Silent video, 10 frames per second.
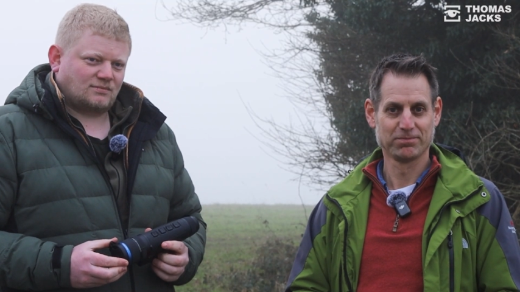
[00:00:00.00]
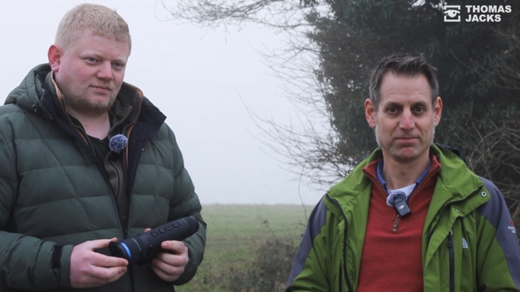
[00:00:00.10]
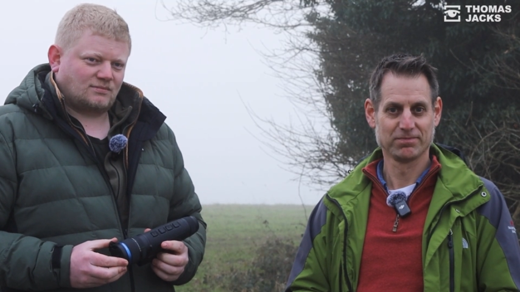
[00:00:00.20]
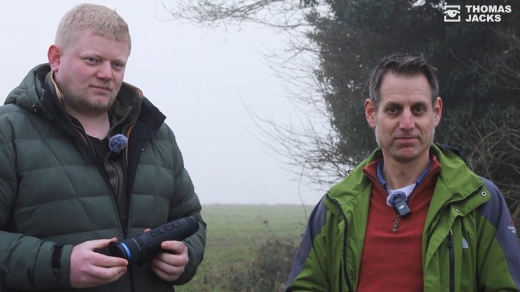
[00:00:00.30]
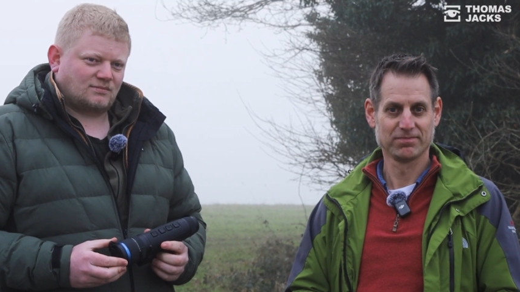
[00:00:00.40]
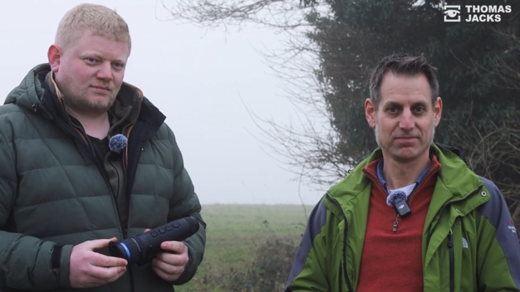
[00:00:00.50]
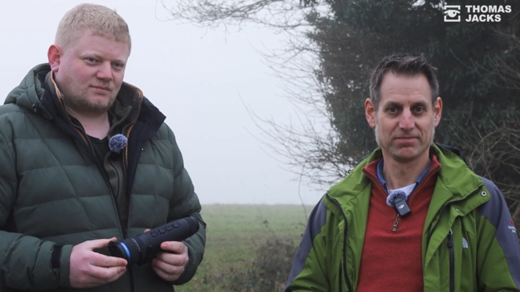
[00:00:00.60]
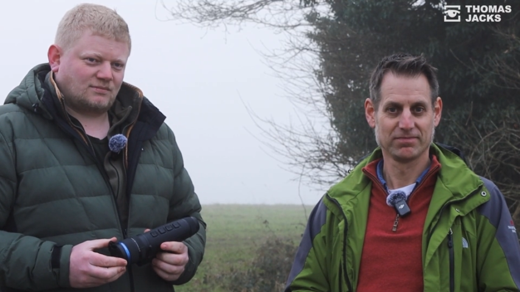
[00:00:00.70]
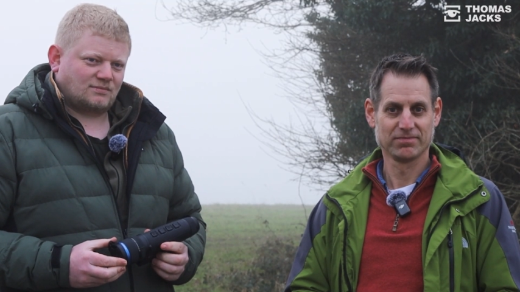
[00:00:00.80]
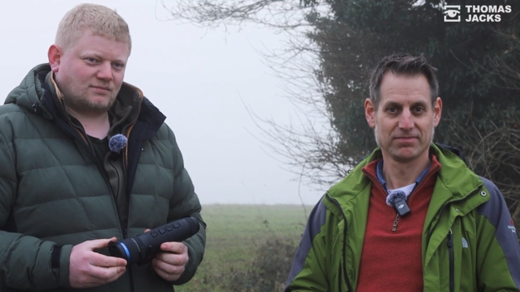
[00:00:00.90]

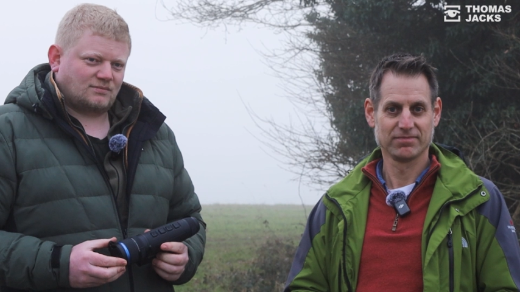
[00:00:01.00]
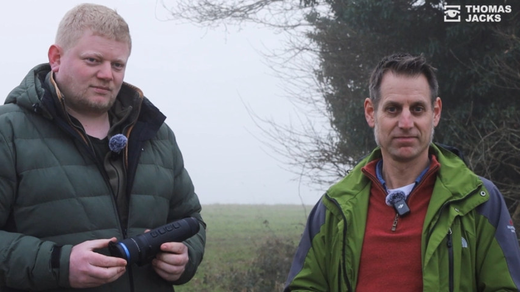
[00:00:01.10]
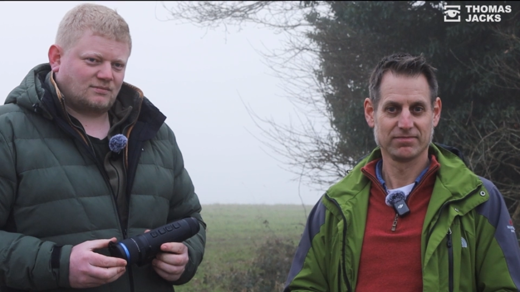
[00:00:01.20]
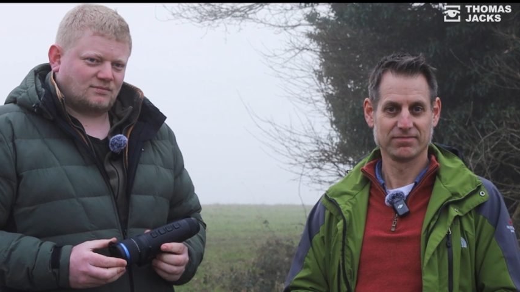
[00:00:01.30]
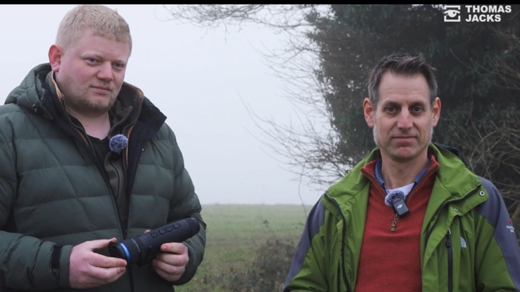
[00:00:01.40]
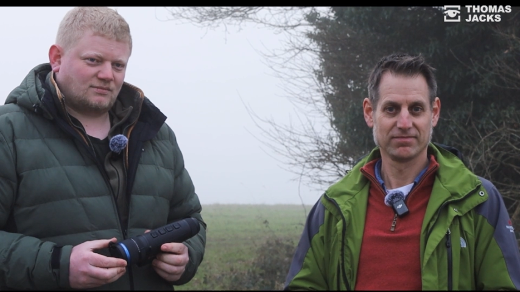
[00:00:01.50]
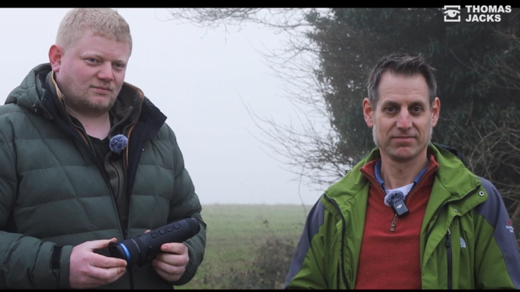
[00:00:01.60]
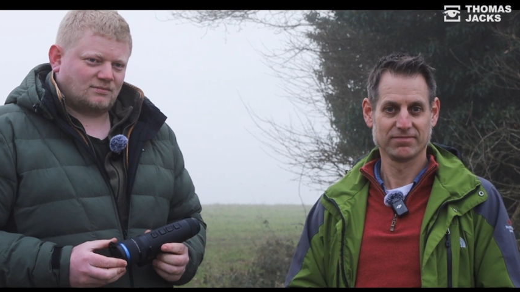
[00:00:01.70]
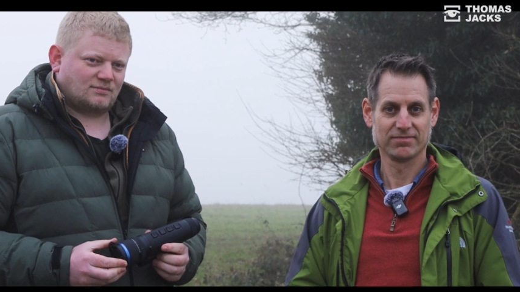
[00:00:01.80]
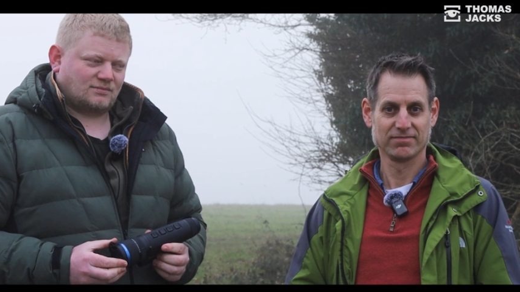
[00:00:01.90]

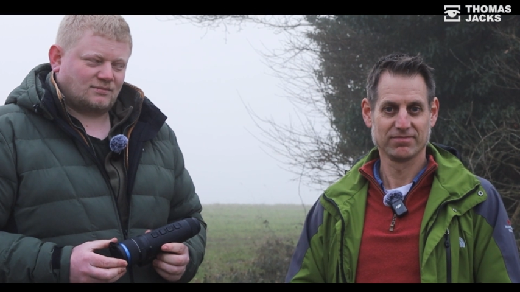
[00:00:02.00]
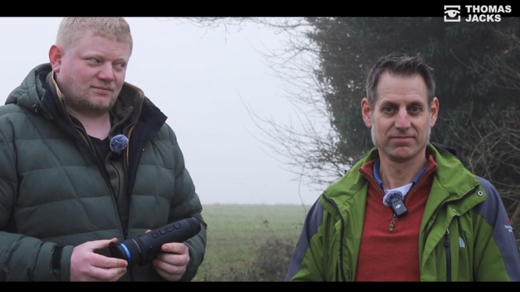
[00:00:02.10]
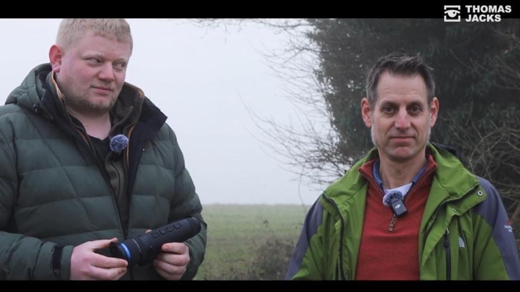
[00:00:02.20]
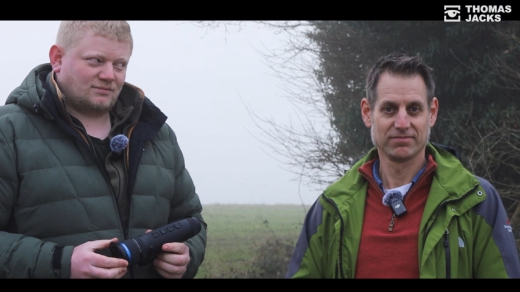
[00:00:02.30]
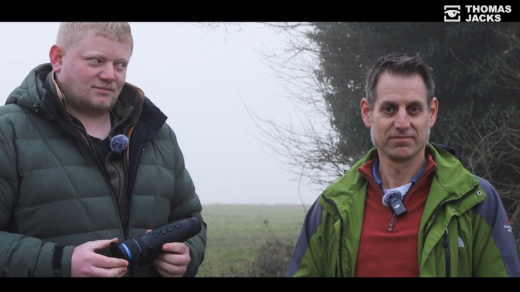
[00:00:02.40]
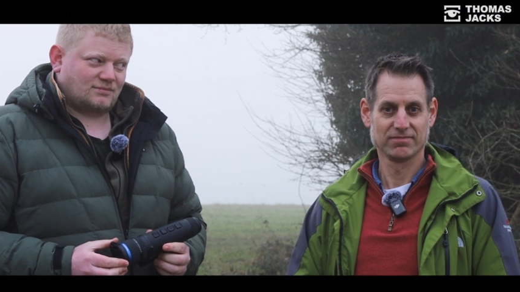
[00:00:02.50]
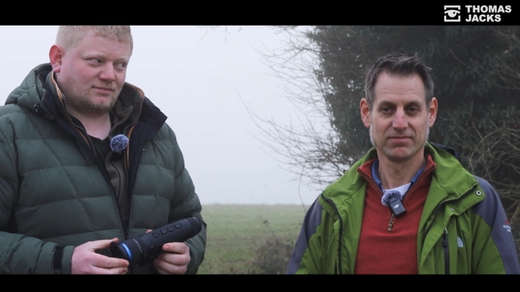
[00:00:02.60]
Nobody speaks.